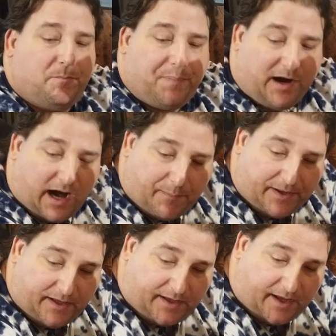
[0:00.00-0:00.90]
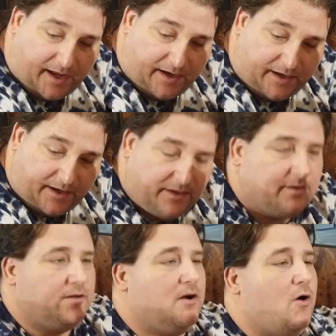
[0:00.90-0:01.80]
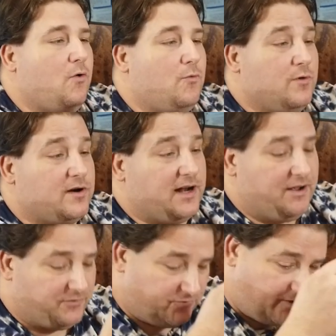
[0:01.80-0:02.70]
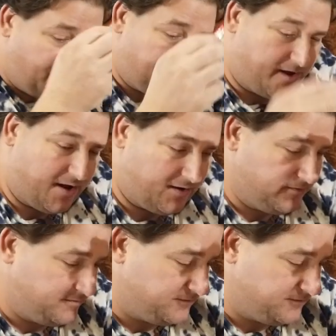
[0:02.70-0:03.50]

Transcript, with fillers: popping candy. Oh, we're gonna have to try that.